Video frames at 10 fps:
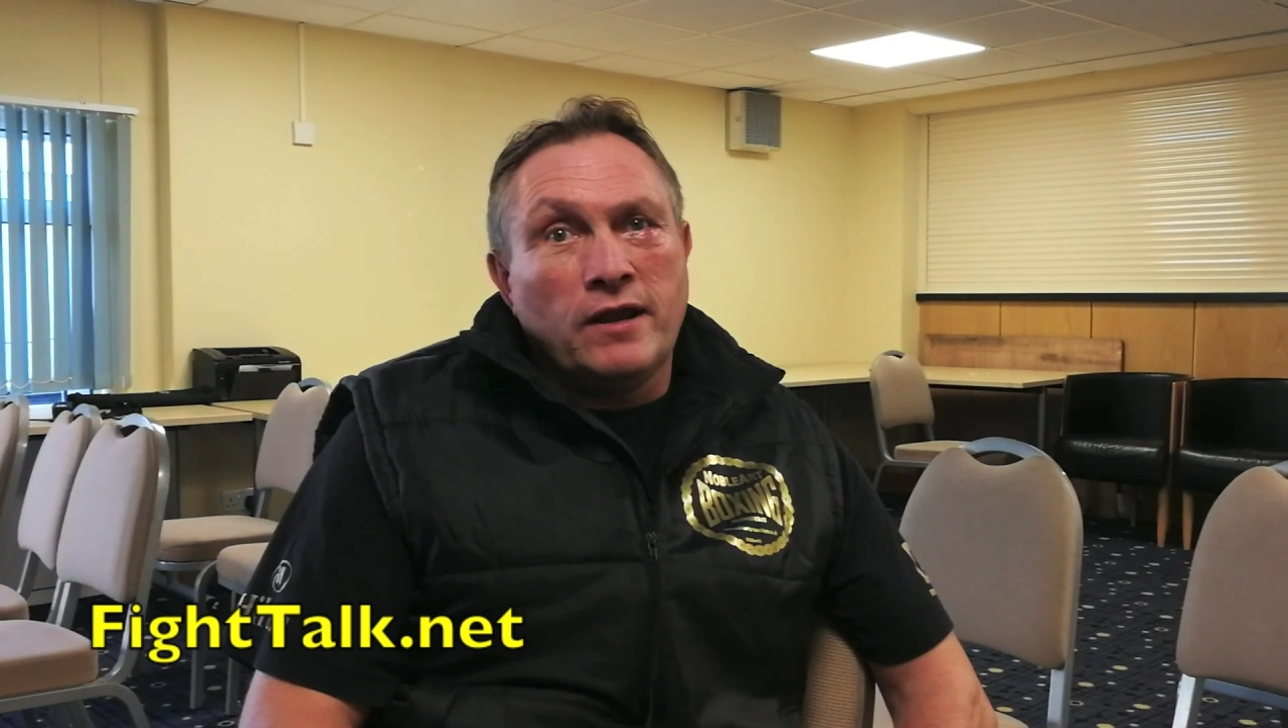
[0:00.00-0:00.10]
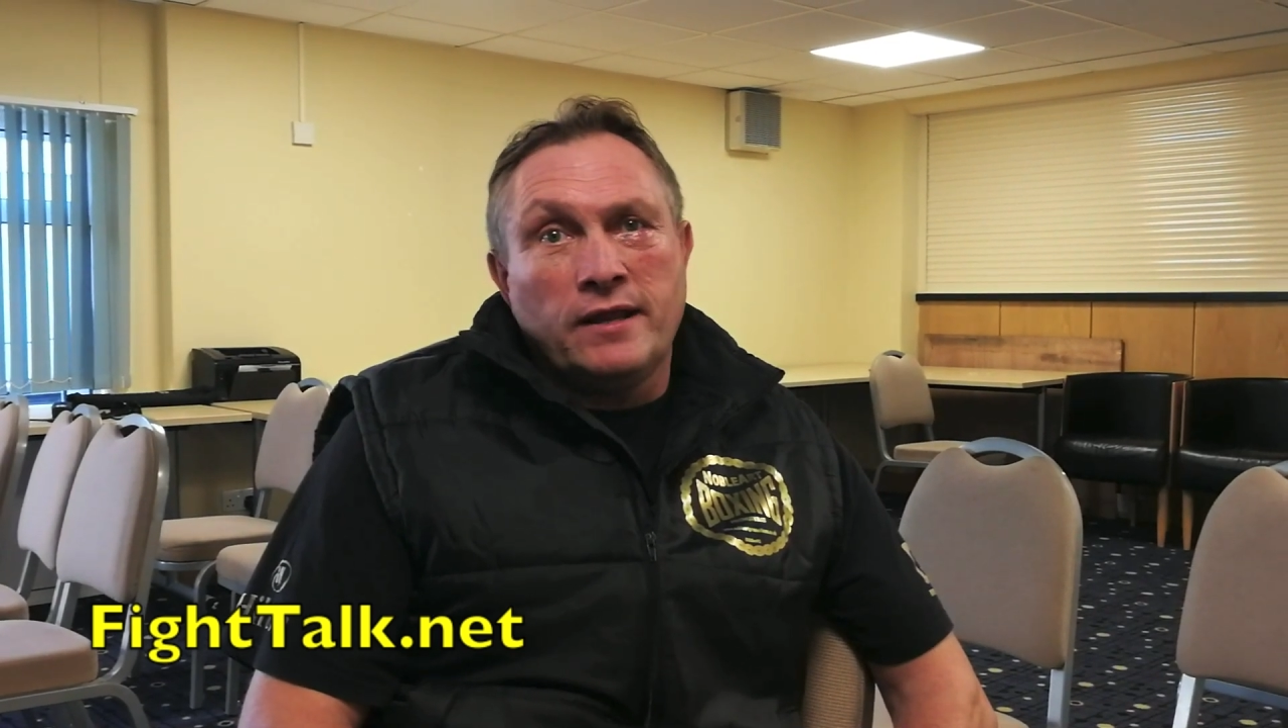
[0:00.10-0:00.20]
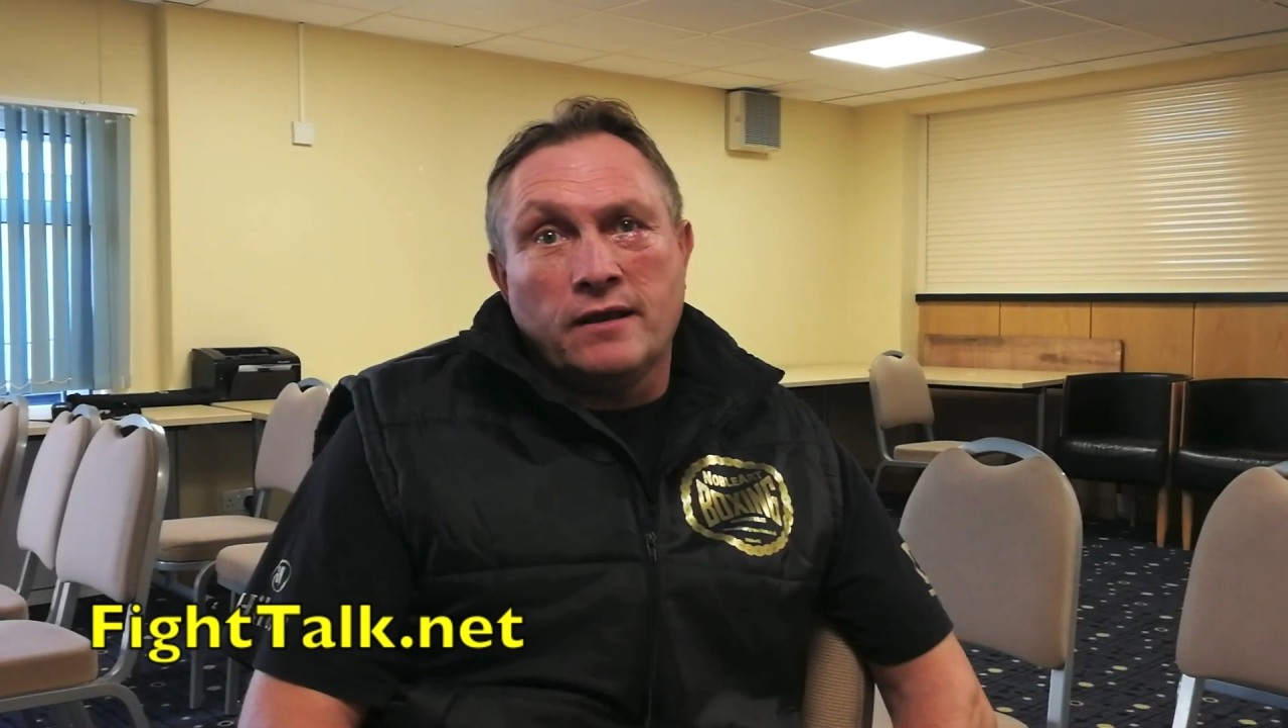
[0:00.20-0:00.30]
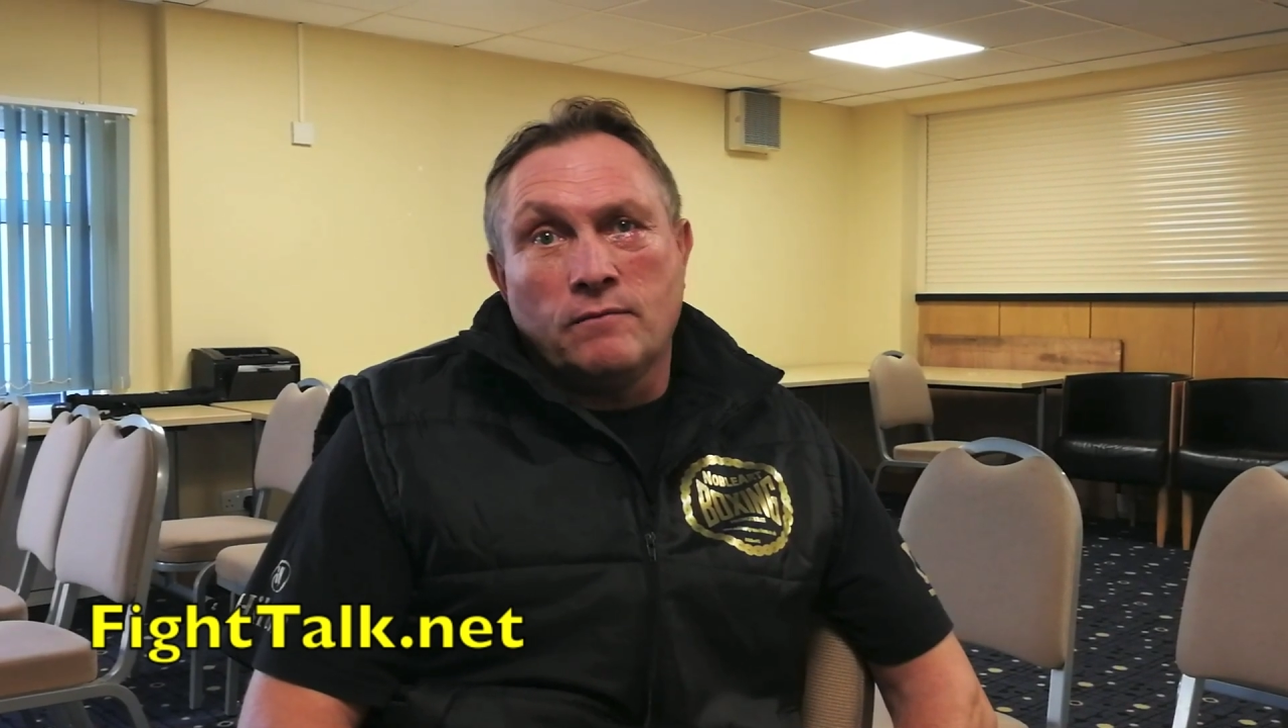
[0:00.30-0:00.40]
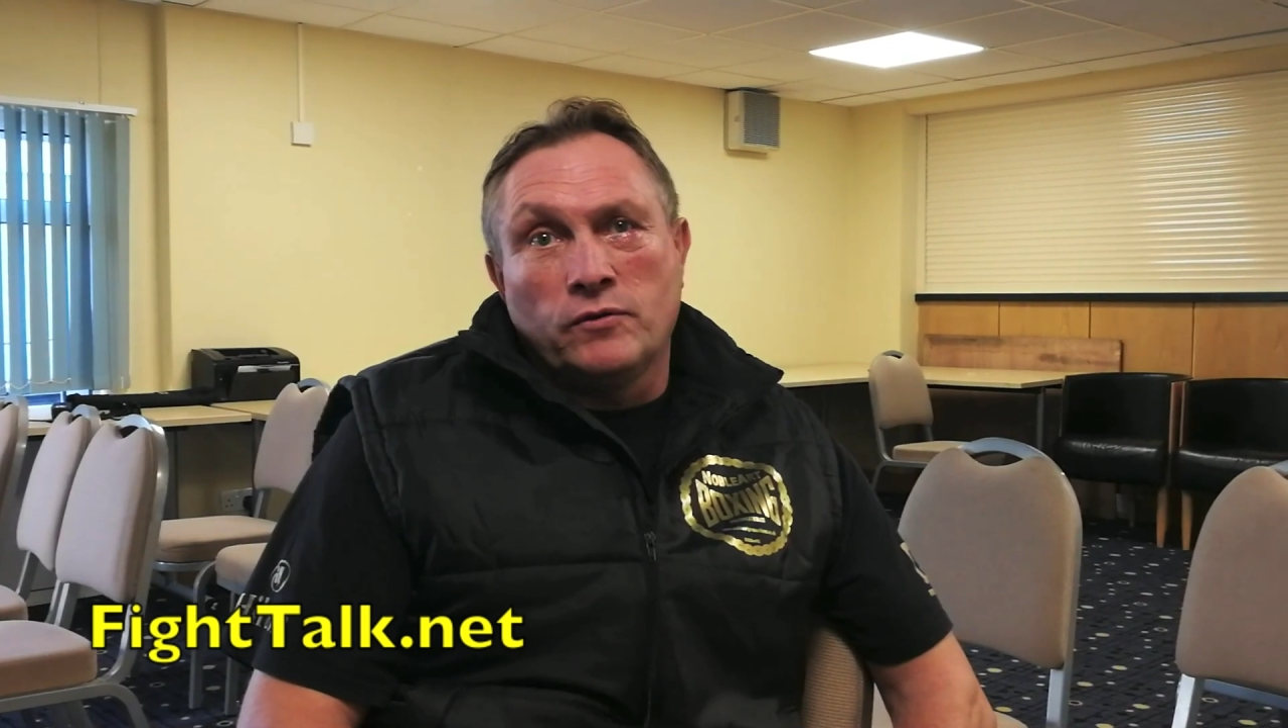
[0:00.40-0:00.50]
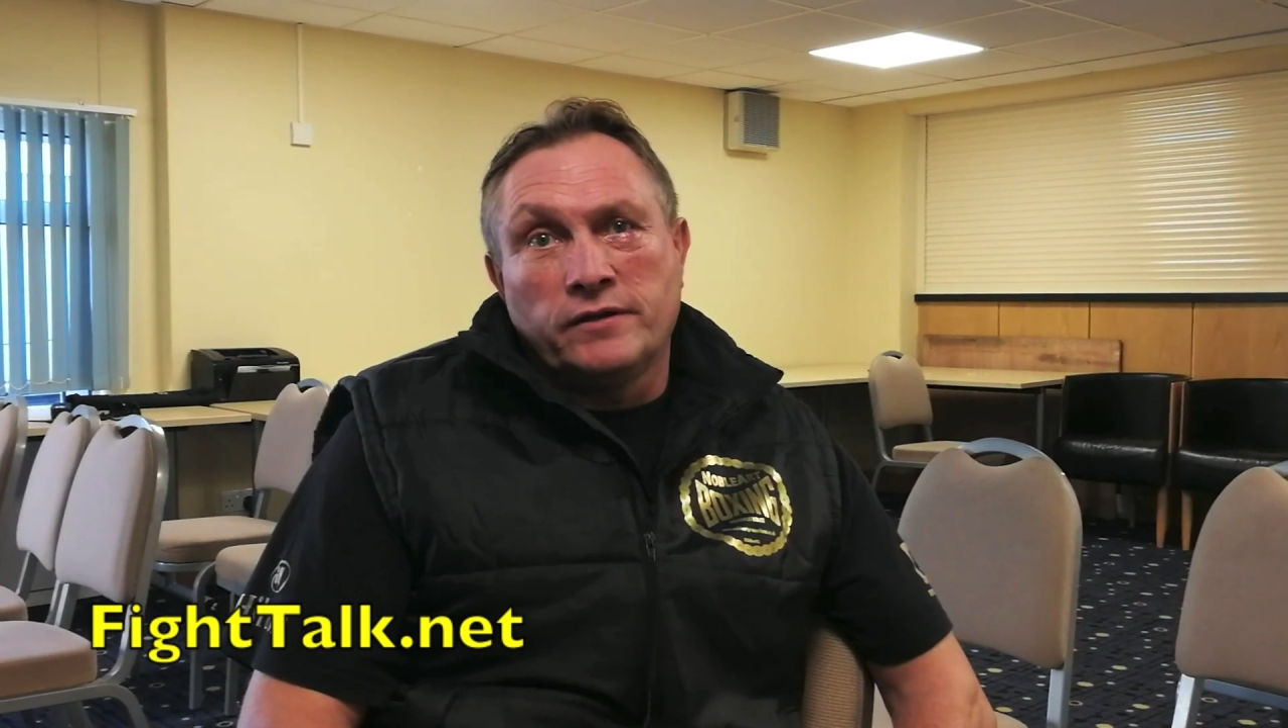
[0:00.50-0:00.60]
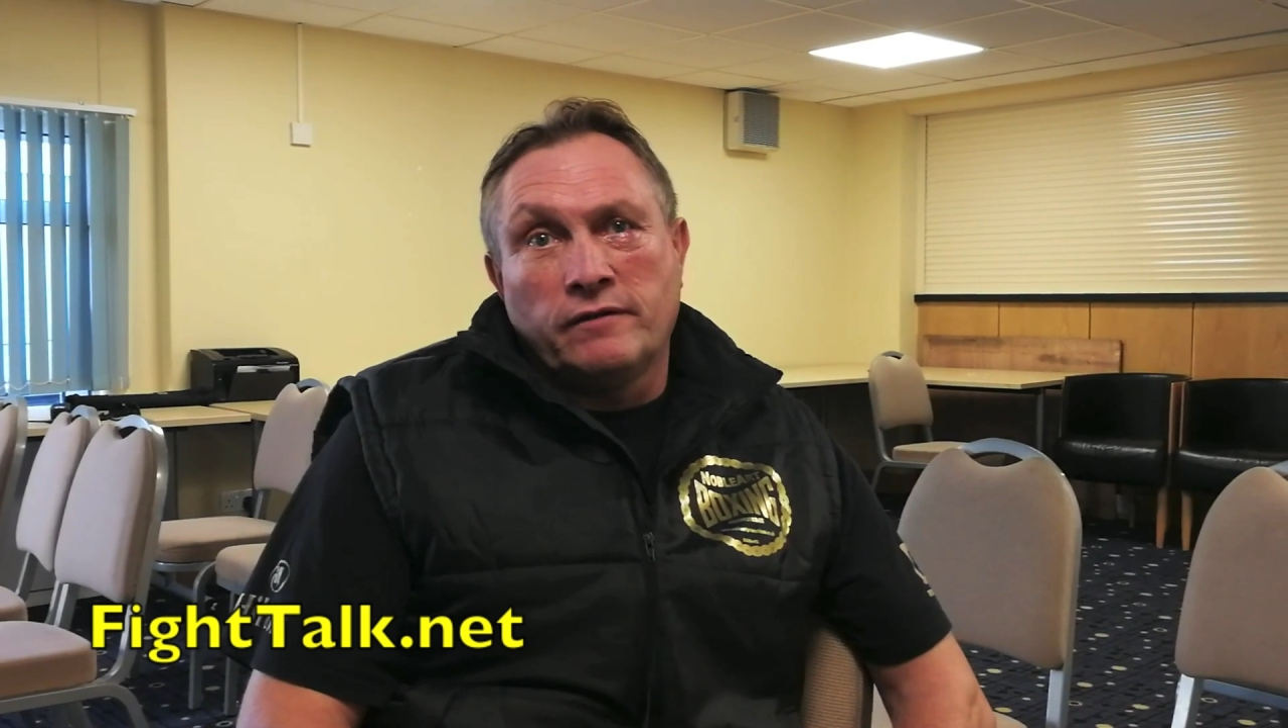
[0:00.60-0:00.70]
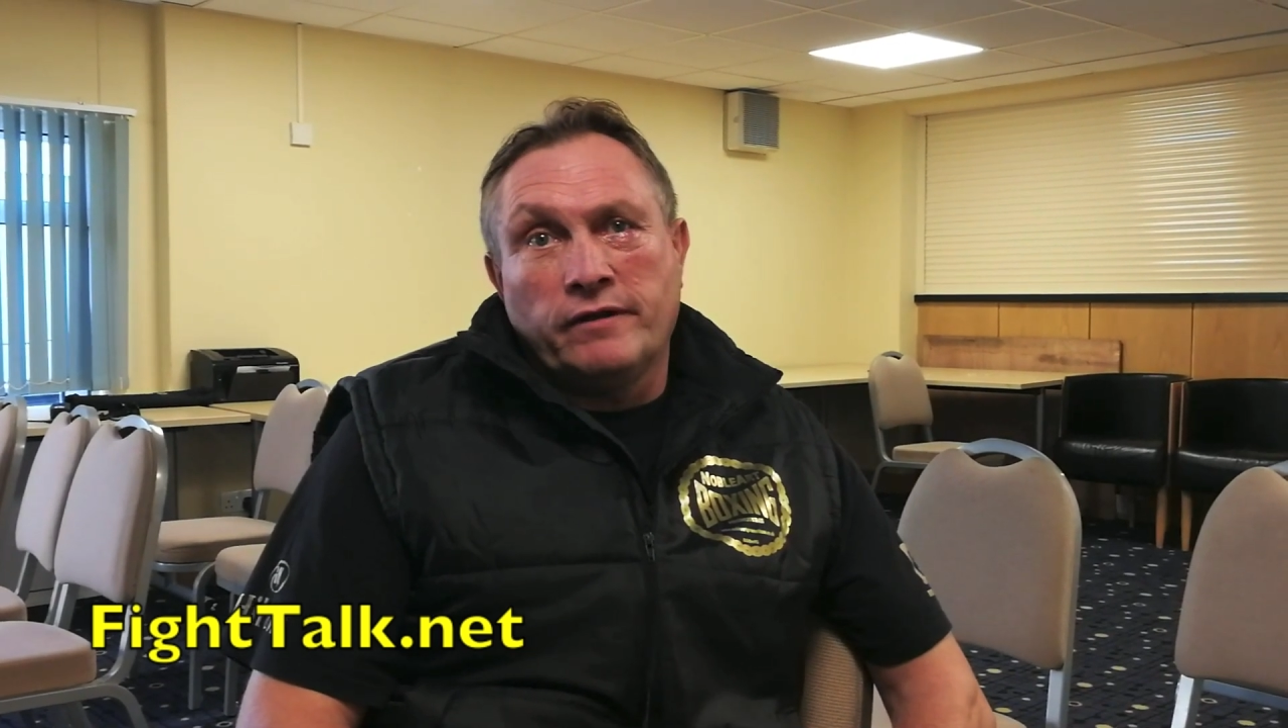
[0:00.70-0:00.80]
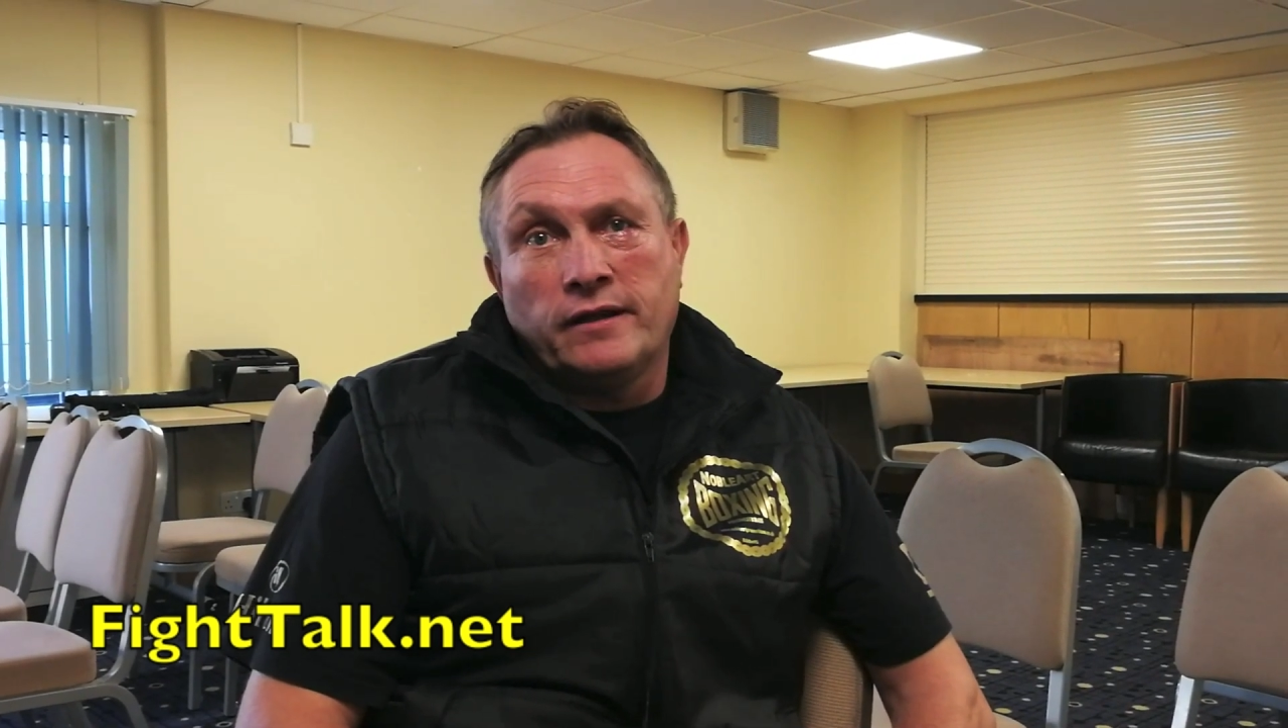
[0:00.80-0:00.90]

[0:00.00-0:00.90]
come on, Derek.